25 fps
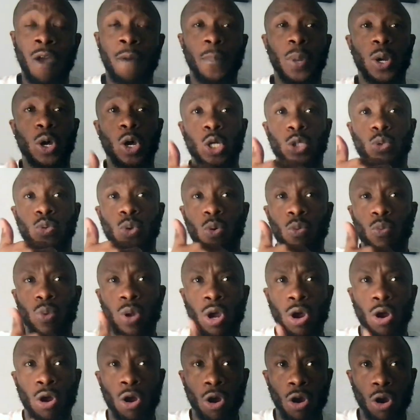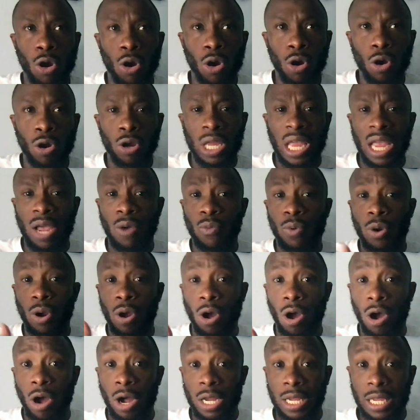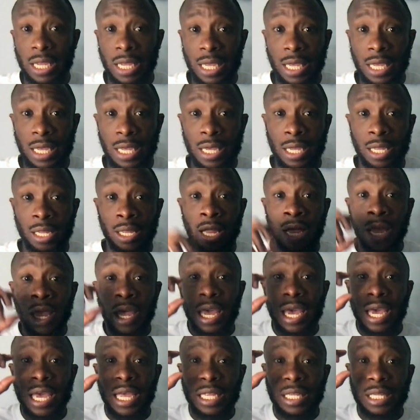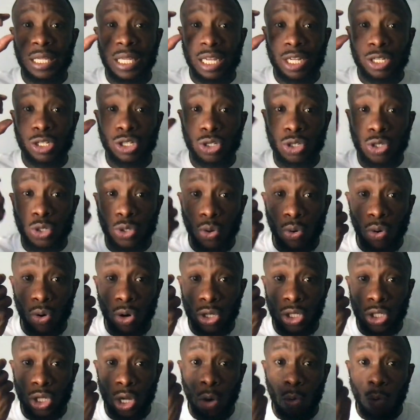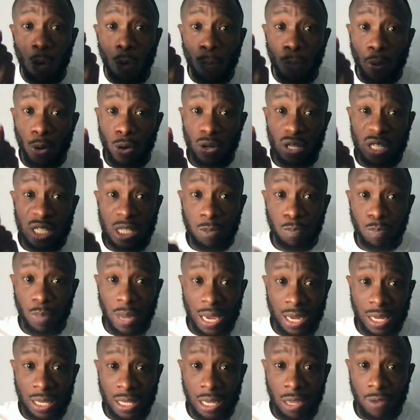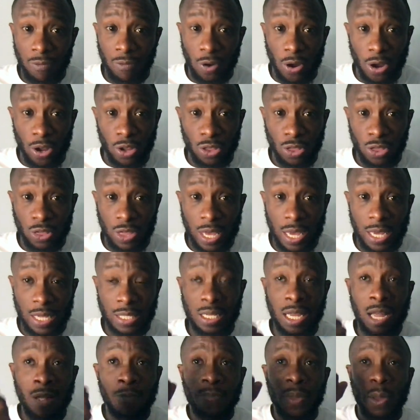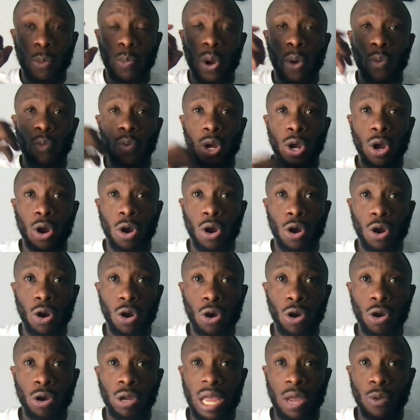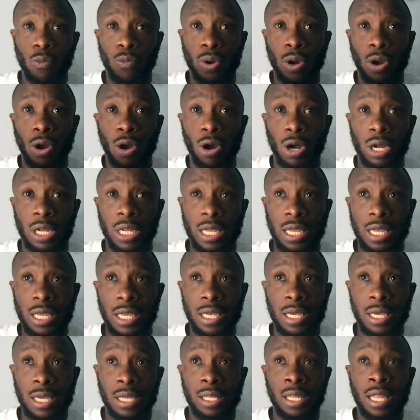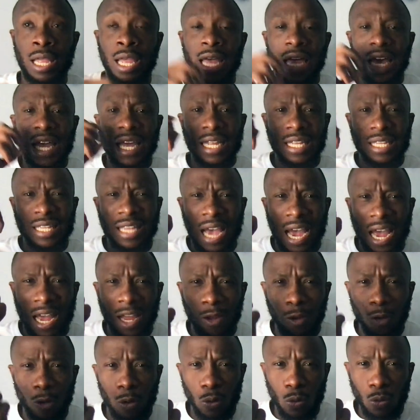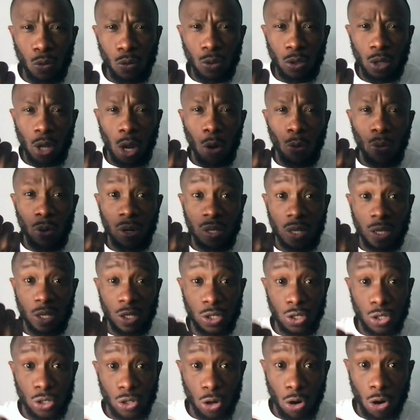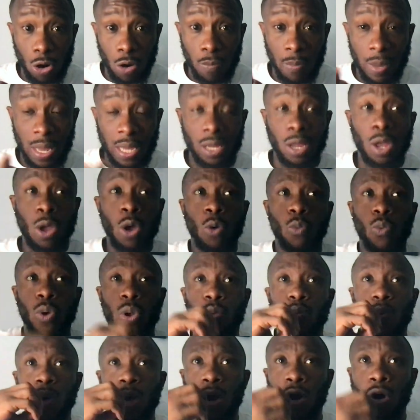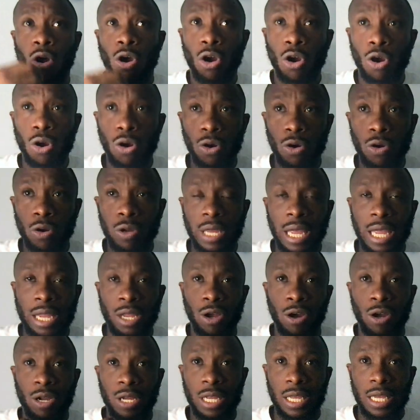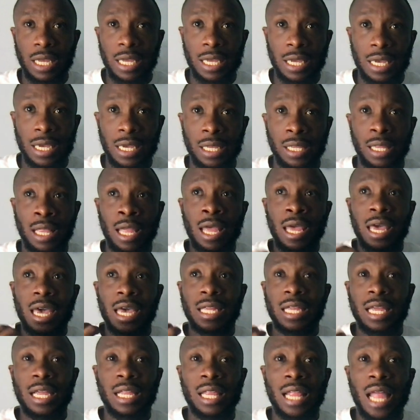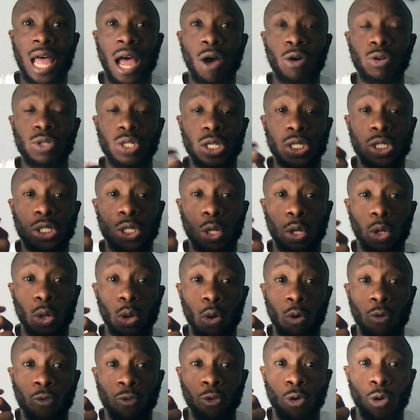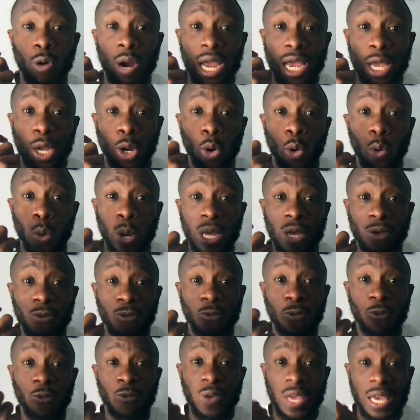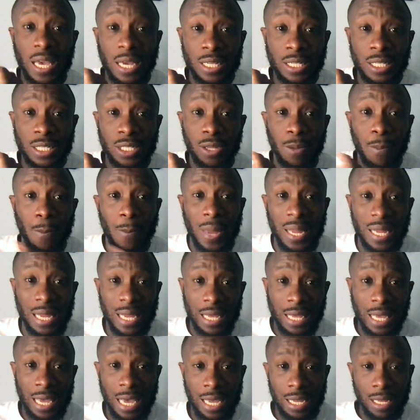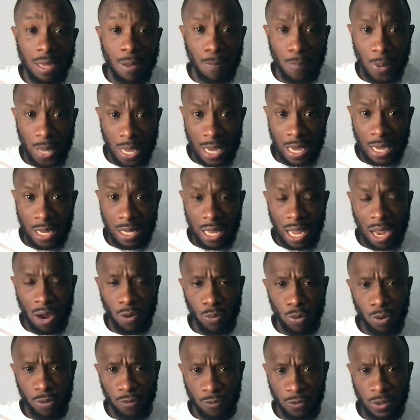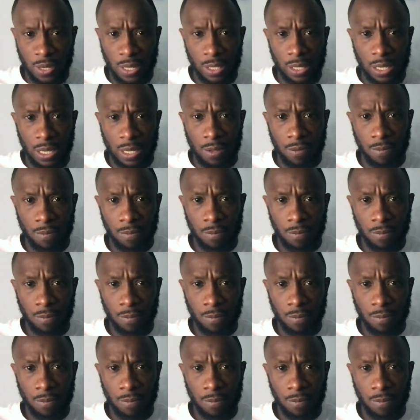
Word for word: Because when we are hurt and we're unhealed, it distorts our perspective on things. When we are hurt and we're unhealed, it dilutes our desire discernment. When we are hurt and uneasy, it allows us to look for a quick fix to medicate the pain that we're feeling.